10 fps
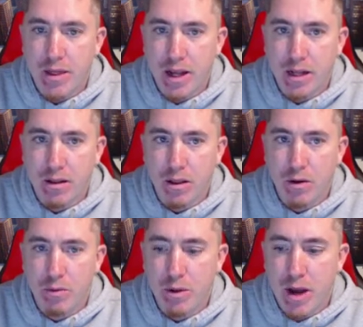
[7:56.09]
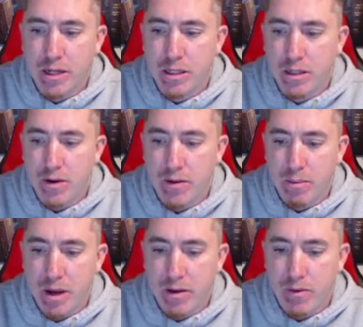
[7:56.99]
I think Loom you actually do have to
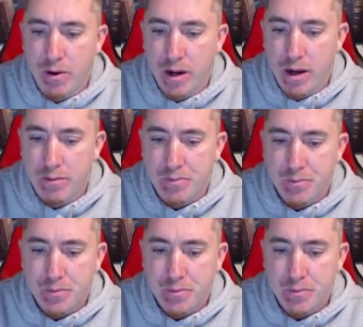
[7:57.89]
pay for now.